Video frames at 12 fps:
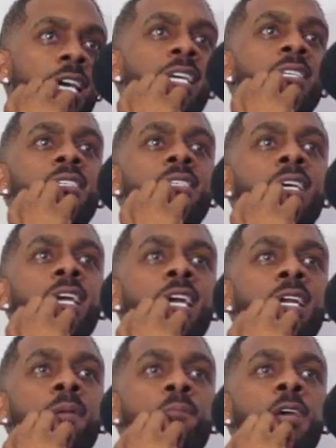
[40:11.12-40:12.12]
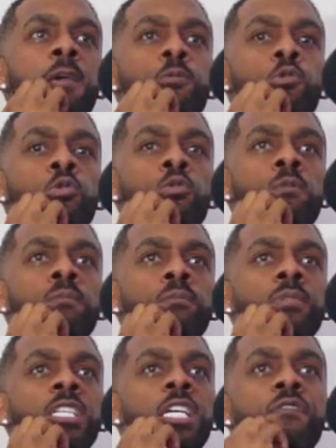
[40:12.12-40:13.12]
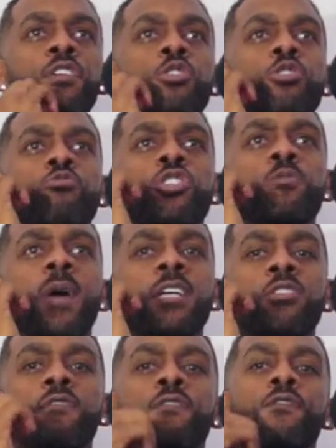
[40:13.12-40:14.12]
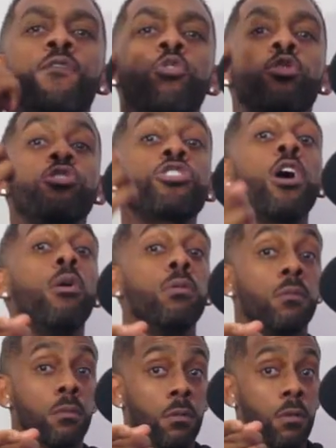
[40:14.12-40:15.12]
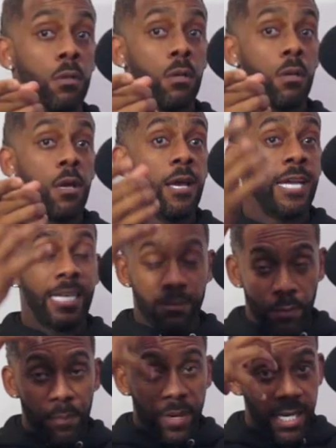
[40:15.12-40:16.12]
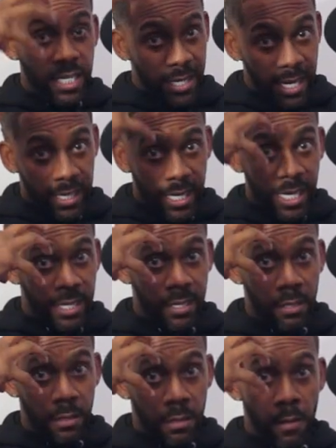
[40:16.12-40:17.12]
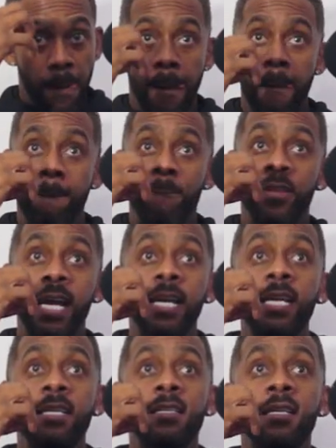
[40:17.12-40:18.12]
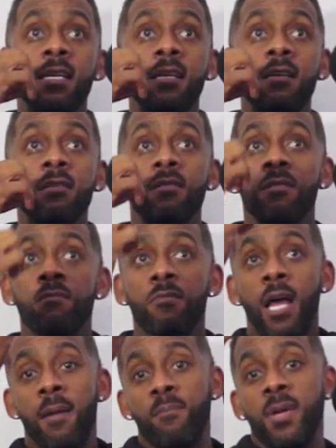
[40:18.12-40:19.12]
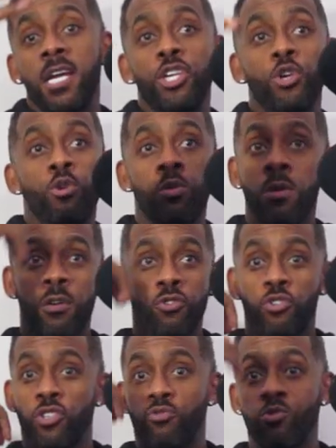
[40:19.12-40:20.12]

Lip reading: He's seen people giving you the respect for your show. Mm. Remember, he's taking it in. Then he sees like me and you just